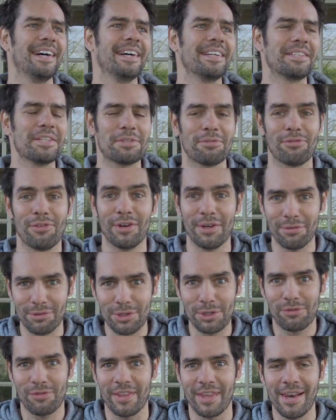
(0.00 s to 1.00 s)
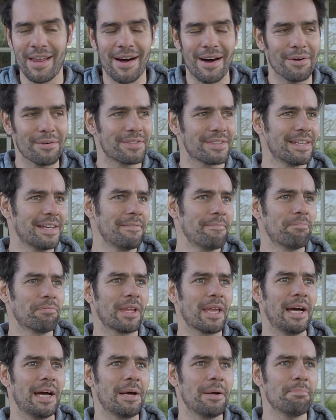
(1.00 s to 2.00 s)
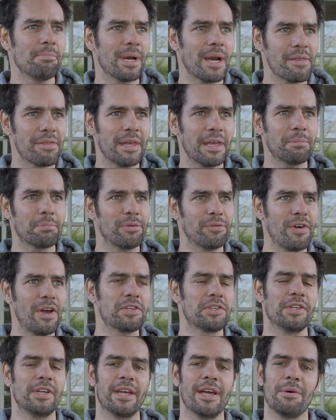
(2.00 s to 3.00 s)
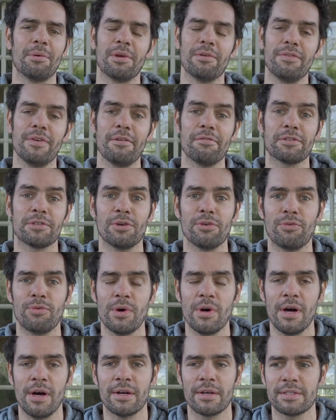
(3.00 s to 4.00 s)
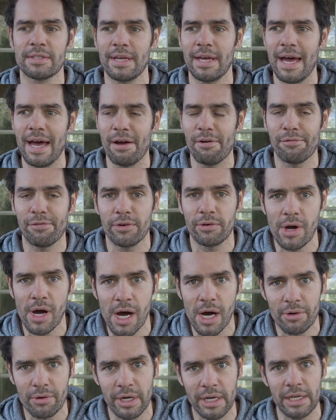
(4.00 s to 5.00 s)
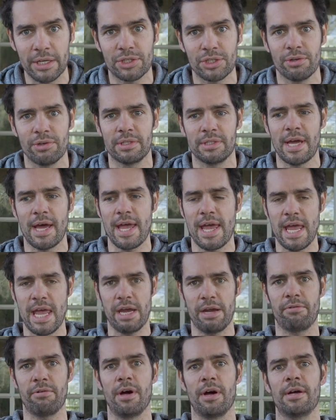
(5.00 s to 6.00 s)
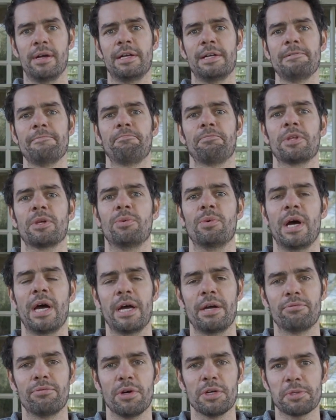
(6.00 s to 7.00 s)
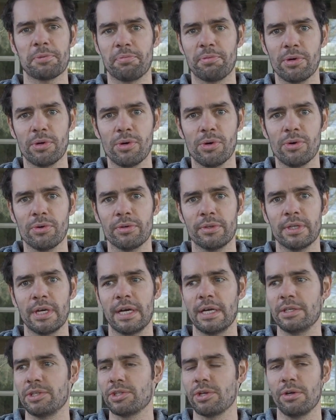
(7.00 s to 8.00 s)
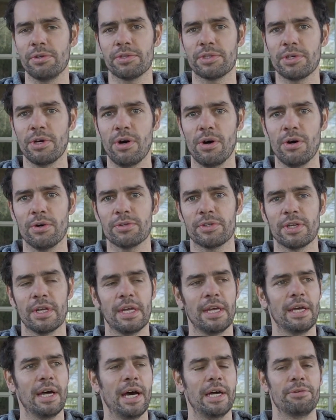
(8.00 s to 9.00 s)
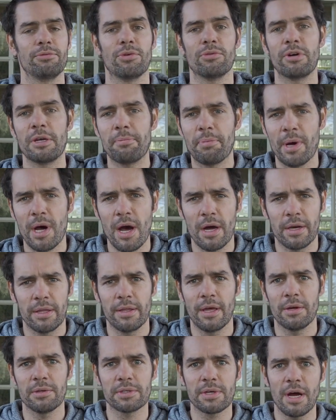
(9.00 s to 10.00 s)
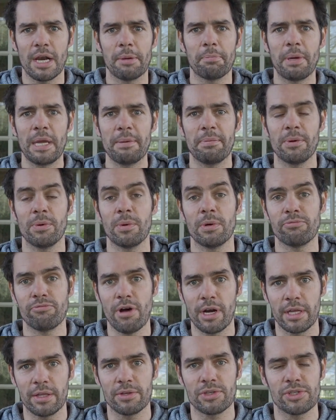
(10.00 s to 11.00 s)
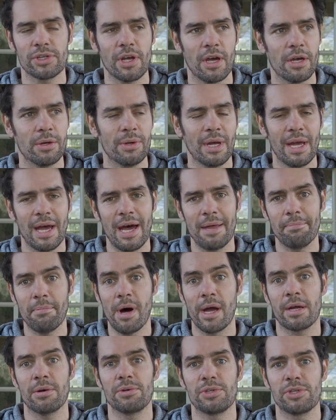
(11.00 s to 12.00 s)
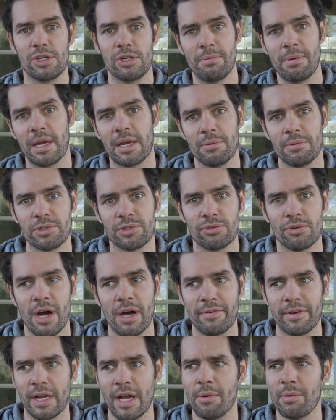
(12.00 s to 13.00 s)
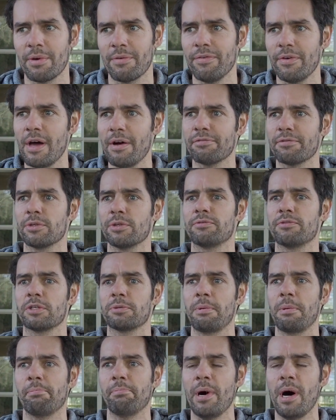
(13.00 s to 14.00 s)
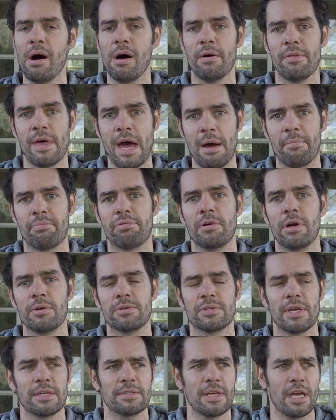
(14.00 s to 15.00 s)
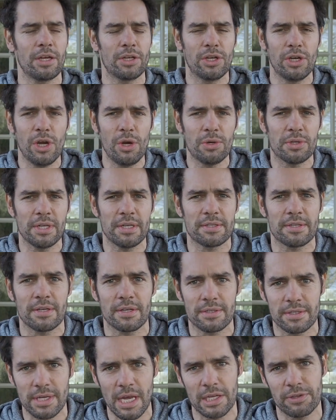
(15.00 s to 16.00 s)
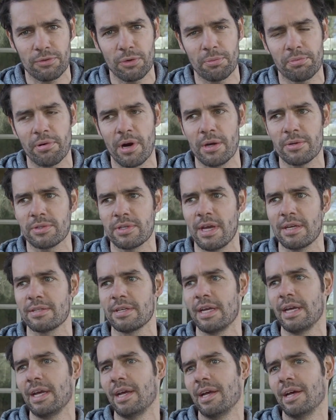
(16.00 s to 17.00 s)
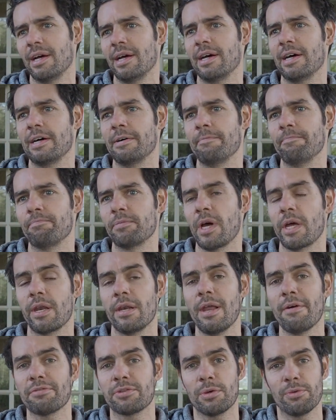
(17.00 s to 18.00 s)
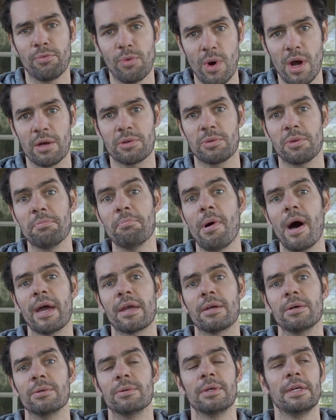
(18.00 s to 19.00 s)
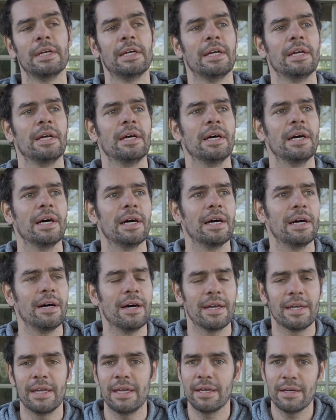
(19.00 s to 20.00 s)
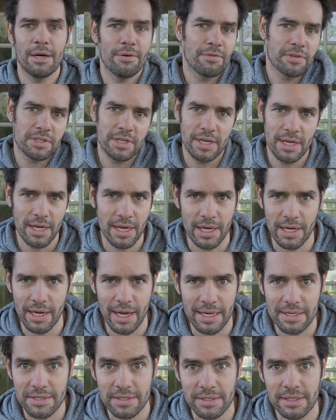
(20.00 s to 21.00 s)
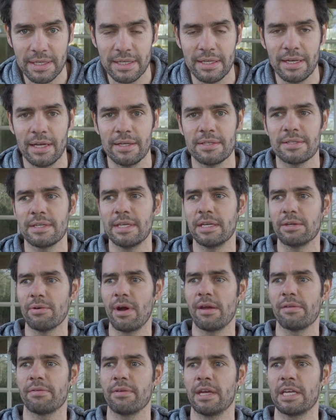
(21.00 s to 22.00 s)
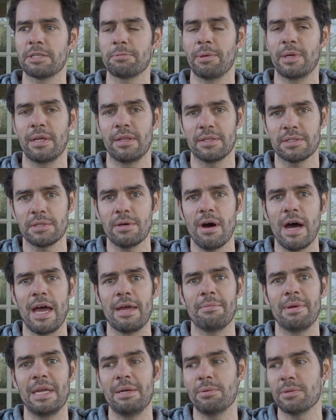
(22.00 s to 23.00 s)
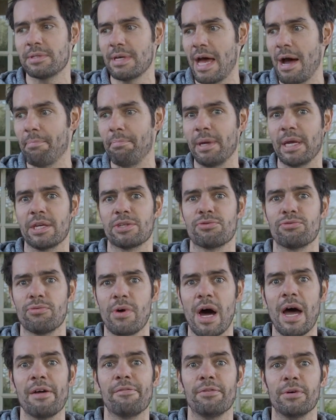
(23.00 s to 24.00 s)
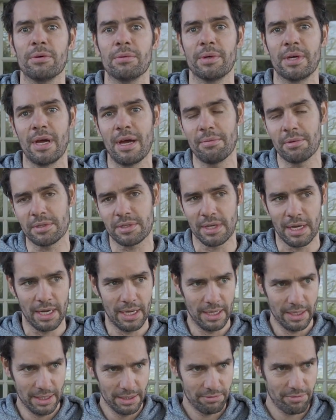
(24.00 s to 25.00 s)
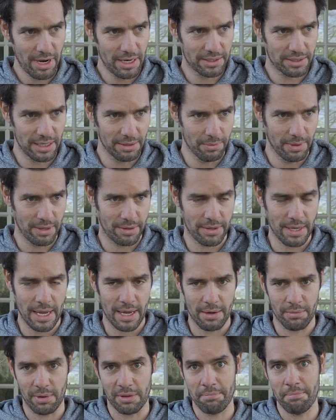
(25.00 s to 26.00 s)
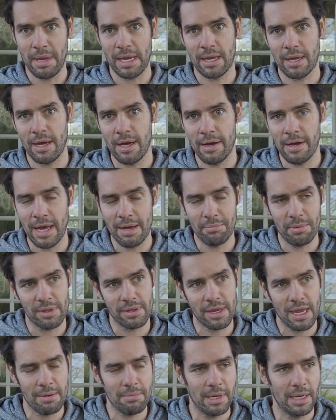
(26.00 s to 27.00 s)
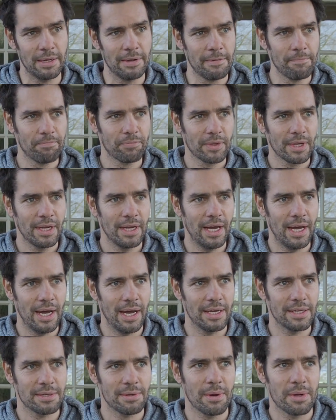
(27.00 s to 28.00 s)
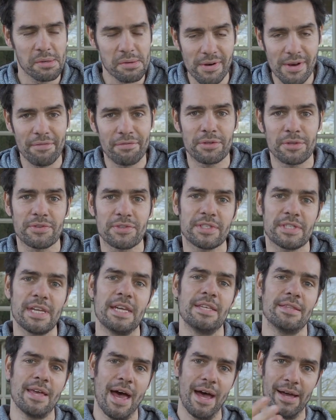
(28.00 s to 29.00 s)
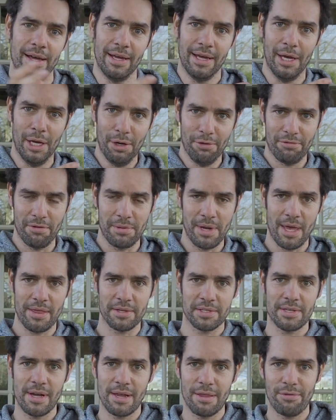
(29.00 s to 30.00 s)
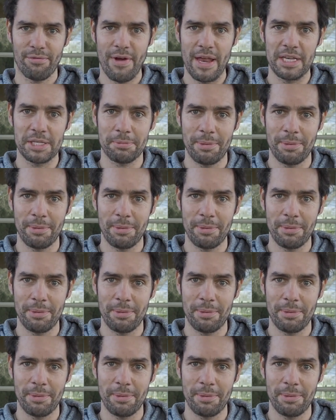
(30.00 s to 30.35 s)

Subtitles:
just for the laughs. But I think professionally I would have loved to have worked at Ferrari during that era where Ross Brawn and Jean Todt and Rory Byrne and those kind of people were running the show and Michael Schumacher was driving. I would have loved to have just been part of that process, that hugely successful process. And I'd love to have worked with Michael. I obviously hear and see great things, but at the time he was our biggest rival when I was racing with Mika and with Kimi. So I'd have loved to have seen that from the other side of the fence,